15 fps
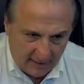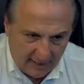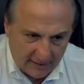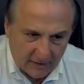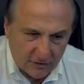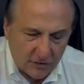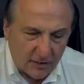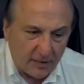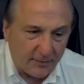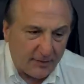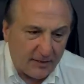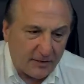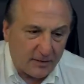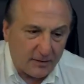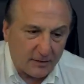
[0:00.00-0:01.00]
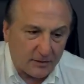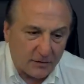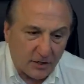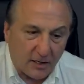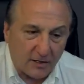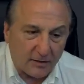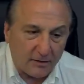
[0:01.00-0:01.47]
And it's going to be
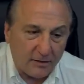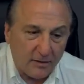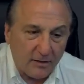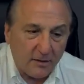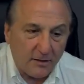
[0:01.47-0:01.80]
done,